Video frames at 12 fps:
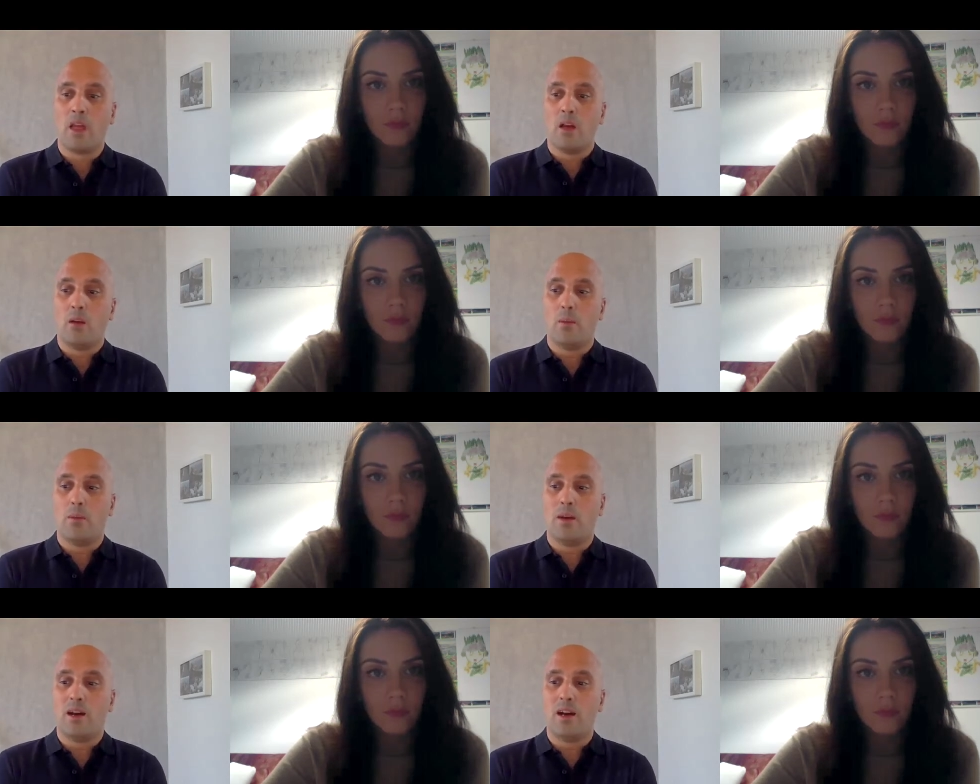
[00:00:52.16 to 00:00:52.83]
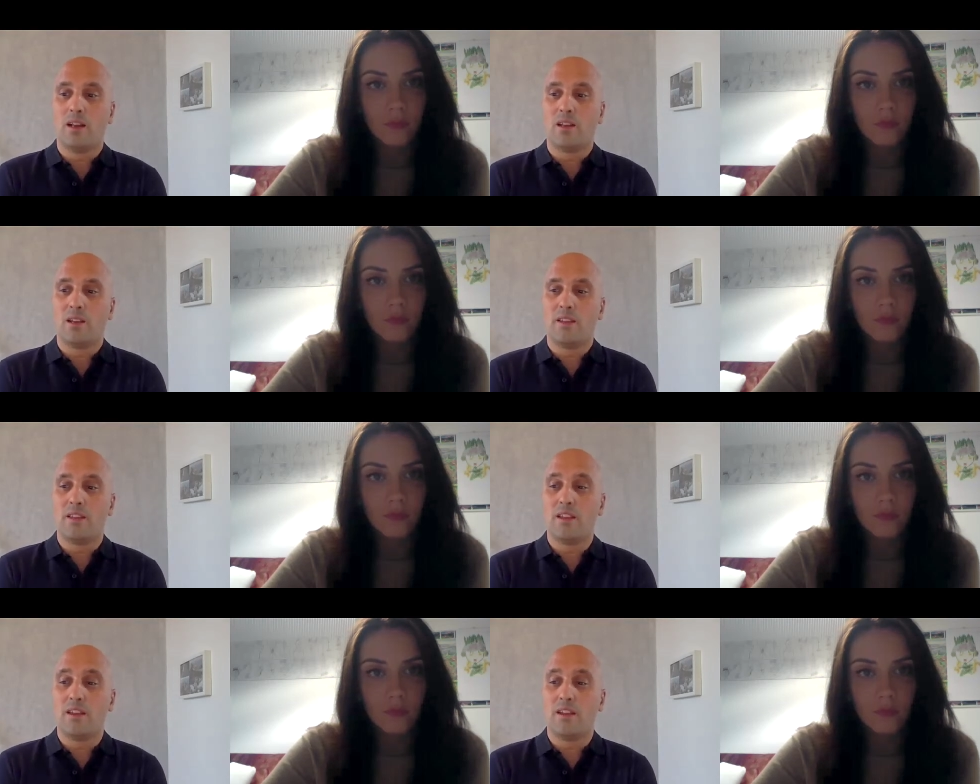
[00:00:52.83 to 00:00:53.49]
Speaker 1: But
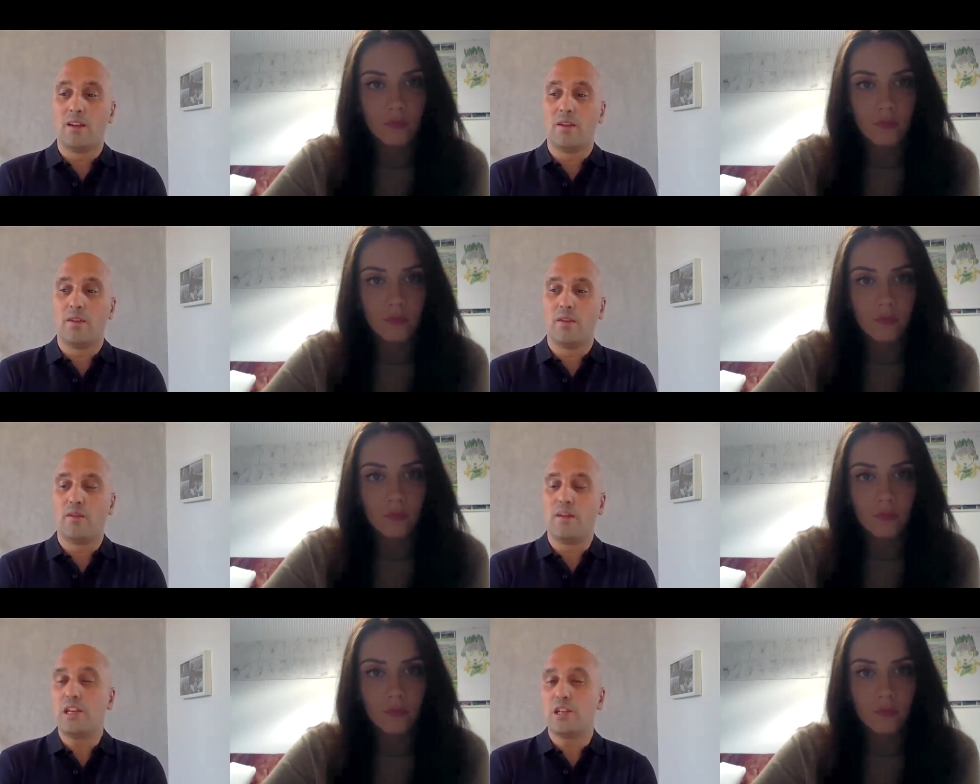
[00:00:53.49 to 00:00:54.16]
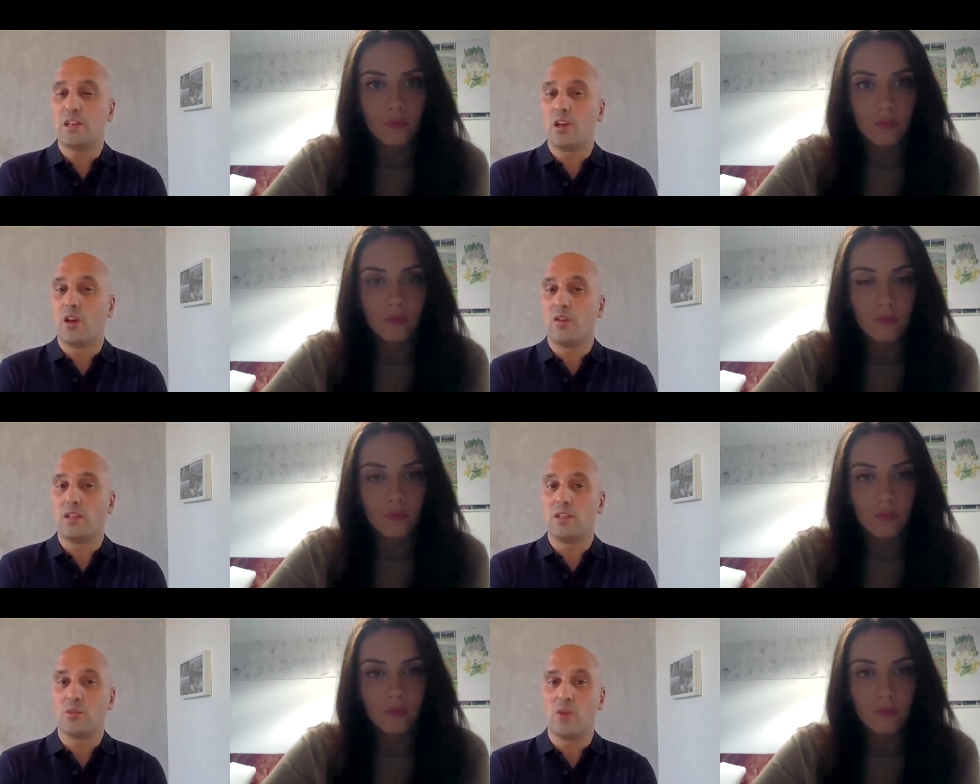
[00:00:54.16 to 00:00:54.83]
the the vision of
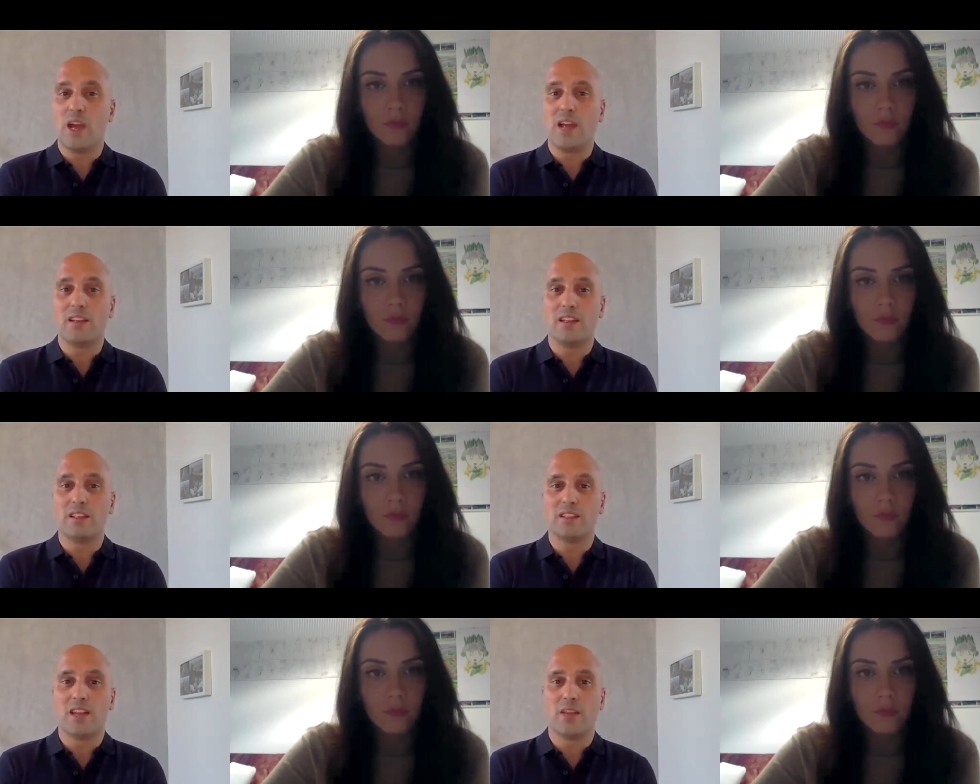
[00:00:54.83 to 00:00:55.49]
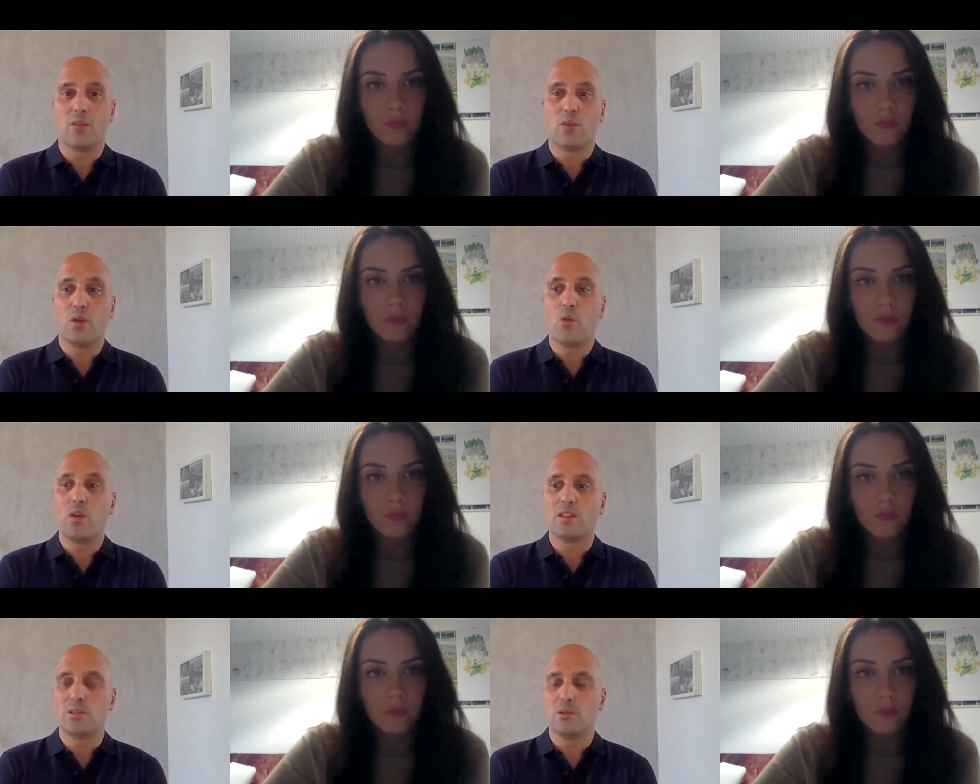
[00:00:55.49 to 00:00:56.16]
Intuendi is that we
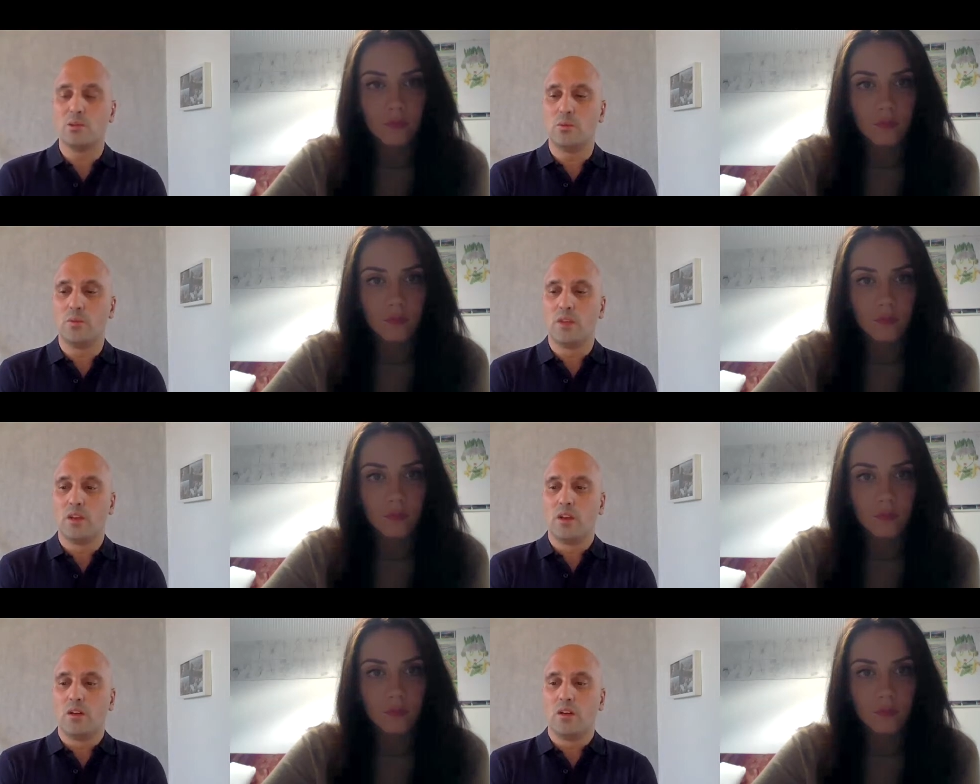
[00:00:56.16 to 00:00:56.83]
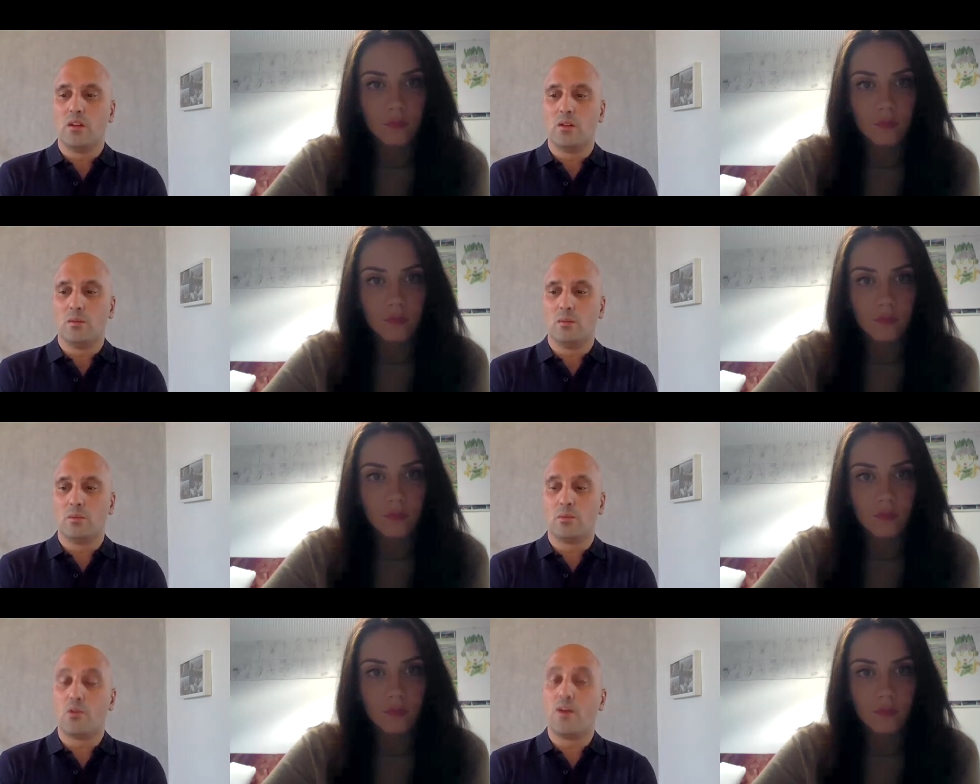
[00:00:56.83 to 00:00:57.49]
want to
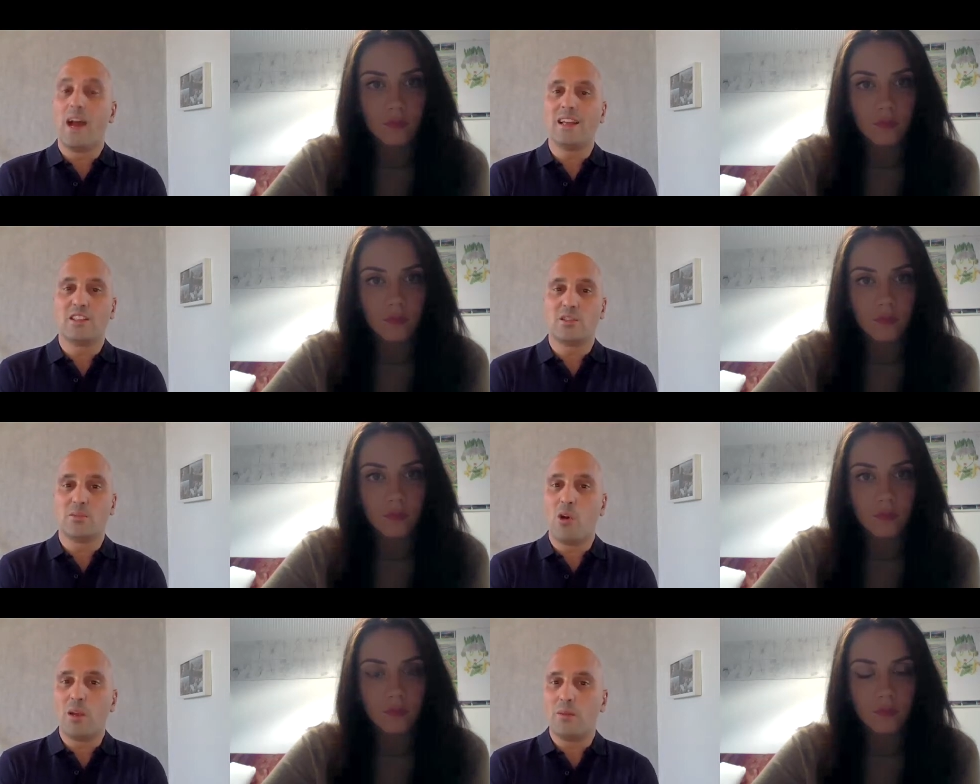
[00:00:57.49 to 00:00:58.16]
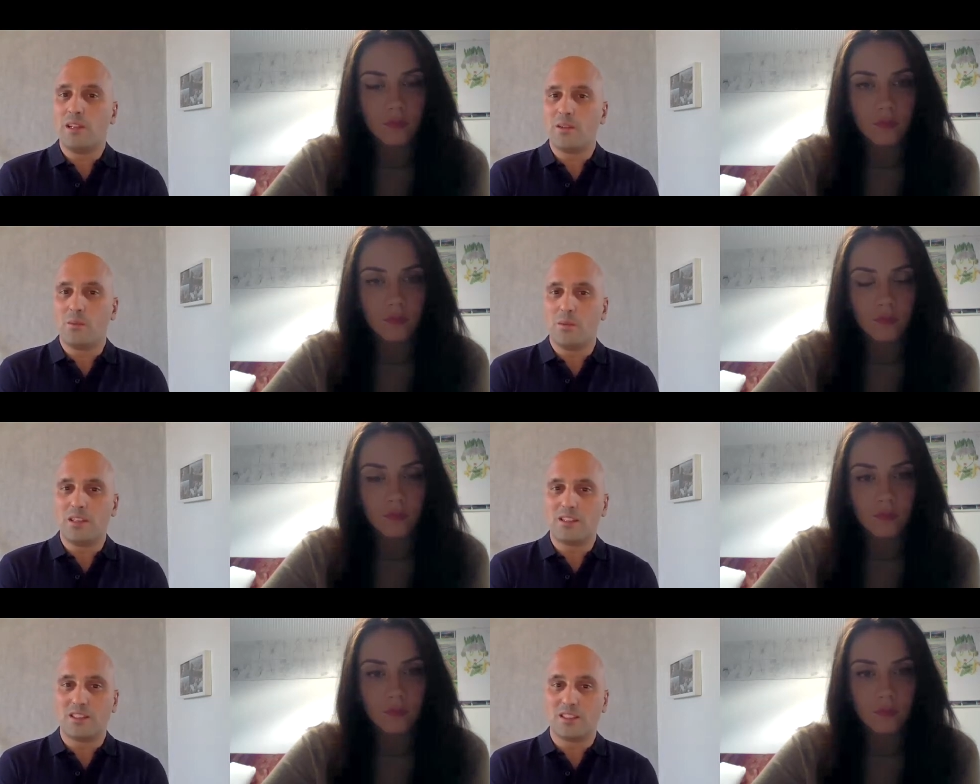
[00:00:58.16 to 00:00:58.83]
um, provide small and medium
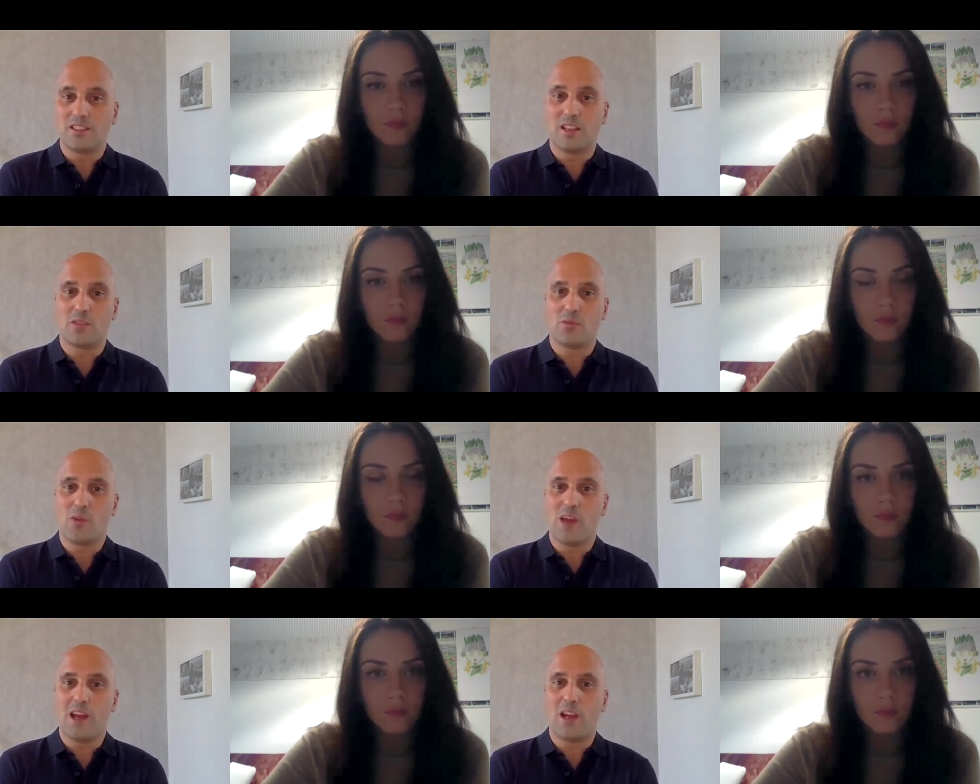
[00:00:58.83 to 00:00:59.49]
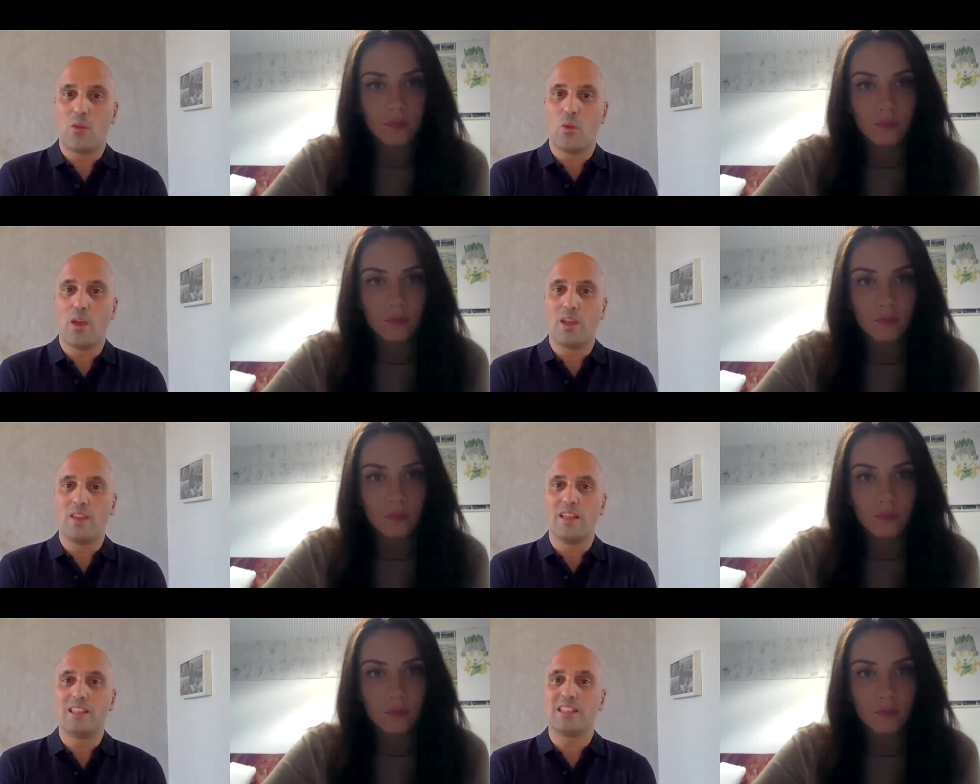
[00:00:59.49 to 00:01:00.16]
businesses as well
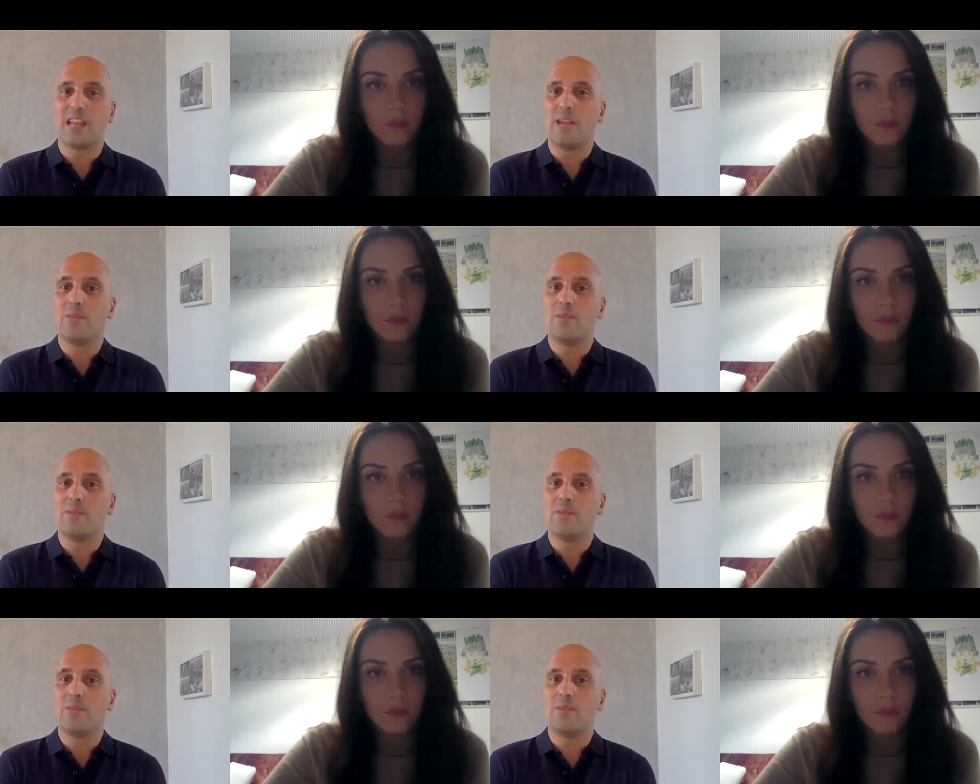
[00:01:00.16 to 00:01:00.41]
with the same